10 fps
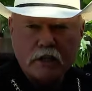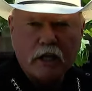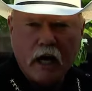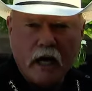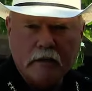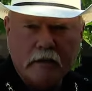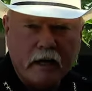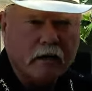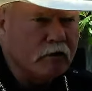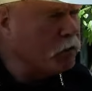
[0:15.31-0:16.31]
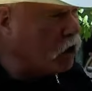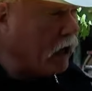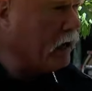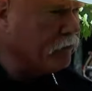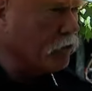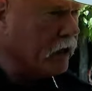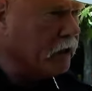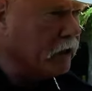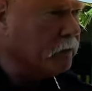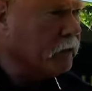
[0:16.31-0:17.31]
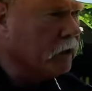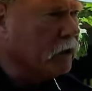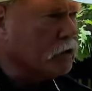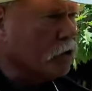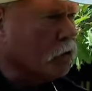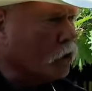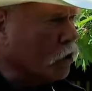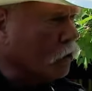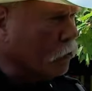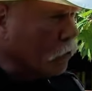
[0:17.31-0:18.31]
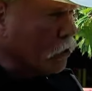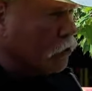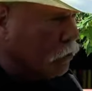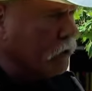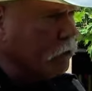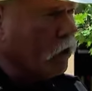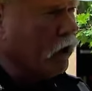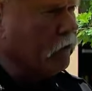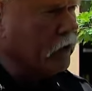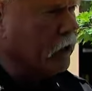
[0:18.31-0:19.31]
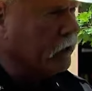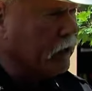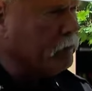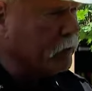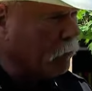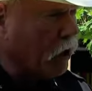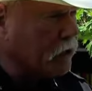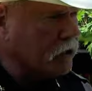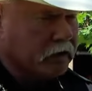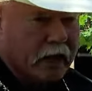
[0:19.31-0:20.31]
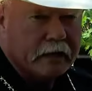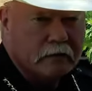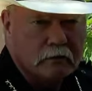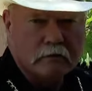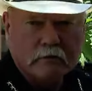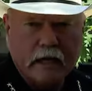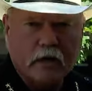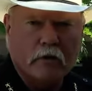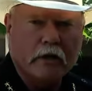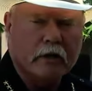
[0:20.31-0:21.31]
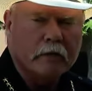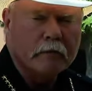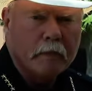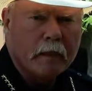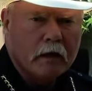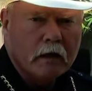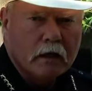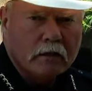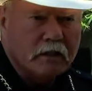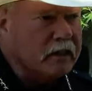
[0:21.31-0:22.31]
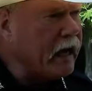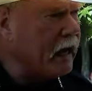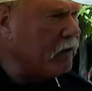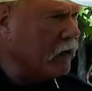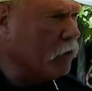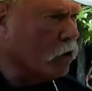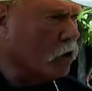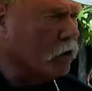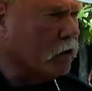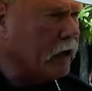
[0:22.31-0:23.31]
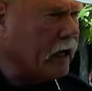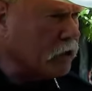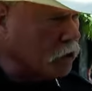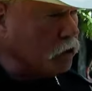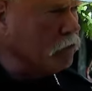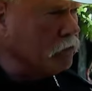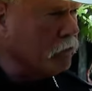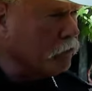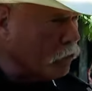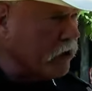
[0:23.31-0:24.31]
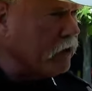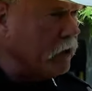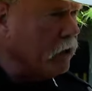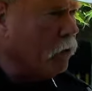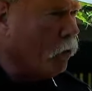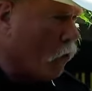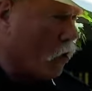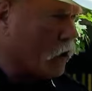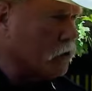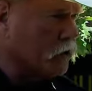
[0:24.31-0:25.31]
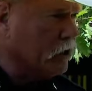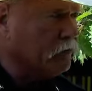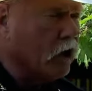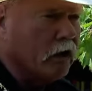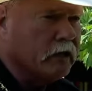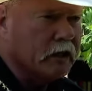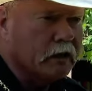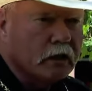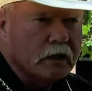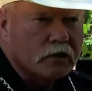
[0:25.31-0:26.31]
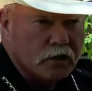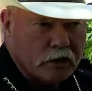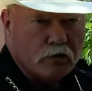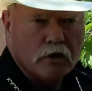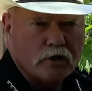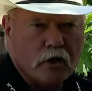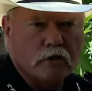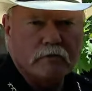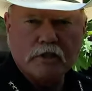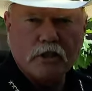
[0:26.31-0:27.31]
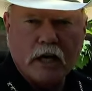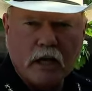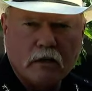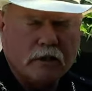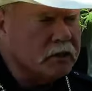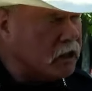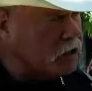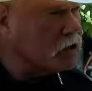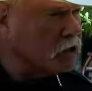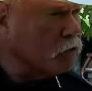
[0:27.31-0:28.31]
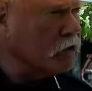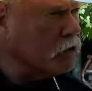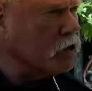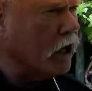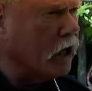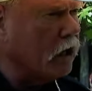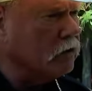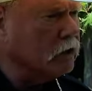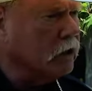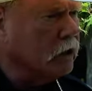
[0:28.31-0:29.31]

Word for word: of God, none of them are life-threatening. So we're, we're doing well there and have been blessed in that, that arena. Today, they were executing three warrants involving sexual assault of a child, indecency with a child,